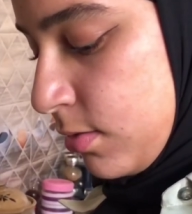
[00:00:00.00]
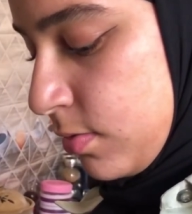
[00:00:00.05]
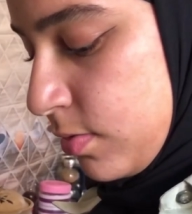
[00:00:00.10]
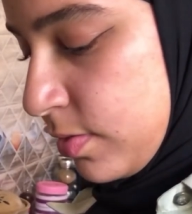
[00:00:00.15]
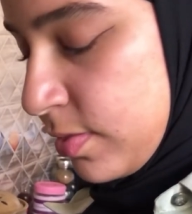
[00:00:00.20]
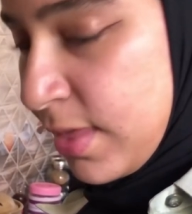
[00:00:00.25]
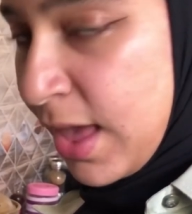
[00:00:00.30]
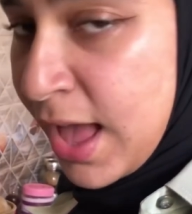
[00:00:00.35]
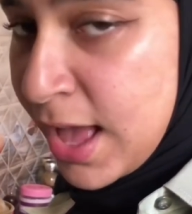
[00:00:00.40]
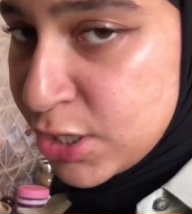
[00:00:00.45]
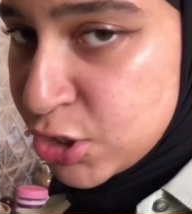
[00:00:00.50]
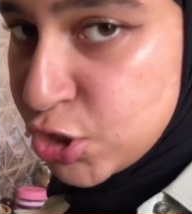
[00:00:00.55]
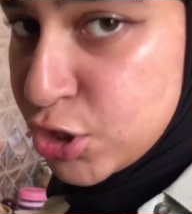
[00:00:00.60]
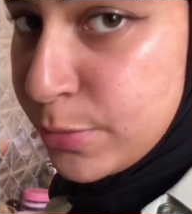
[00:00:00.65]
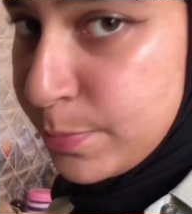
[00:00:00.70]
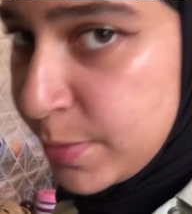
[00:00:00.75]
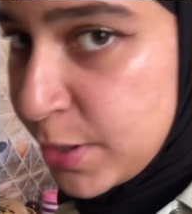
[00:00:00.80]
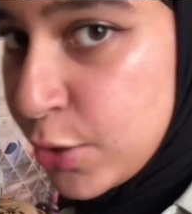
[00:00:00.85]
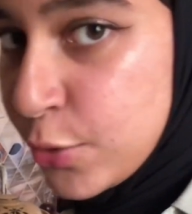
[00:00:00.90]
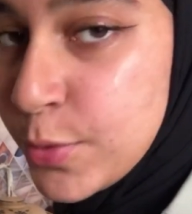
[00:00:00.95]
that should
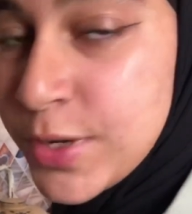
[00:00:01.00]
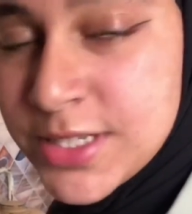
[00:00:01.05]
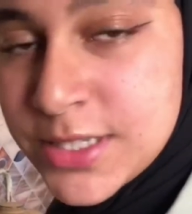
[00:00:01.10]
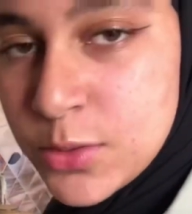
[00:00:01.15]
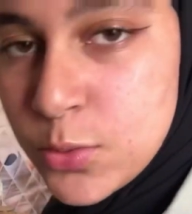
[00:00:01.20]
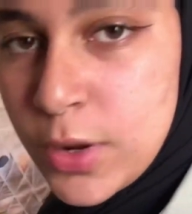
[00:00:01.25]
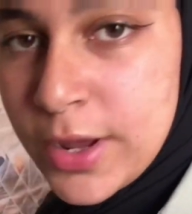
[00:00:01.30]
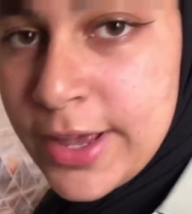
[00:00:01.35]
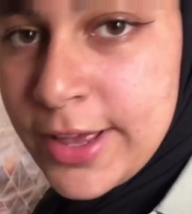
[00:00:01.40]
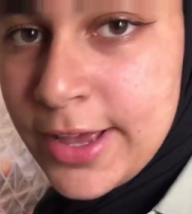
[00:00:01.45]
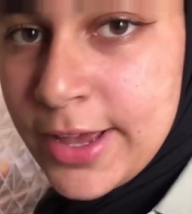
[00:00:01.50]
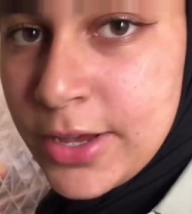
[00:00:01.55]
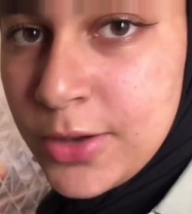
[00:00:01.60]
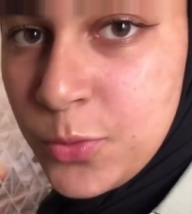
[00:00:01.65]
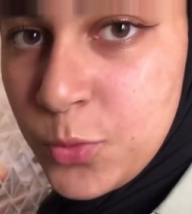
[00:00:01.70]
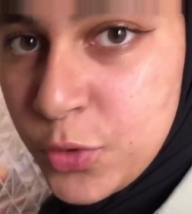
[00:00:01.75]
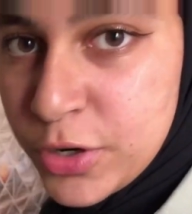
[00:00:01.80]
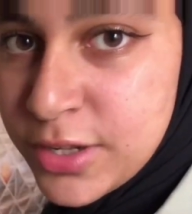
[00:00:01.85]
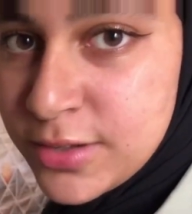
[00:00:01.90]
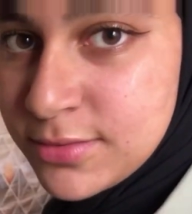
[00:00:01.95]
be a reason why I
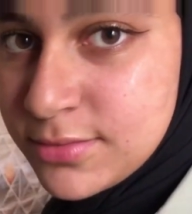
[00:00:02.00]
wouldn't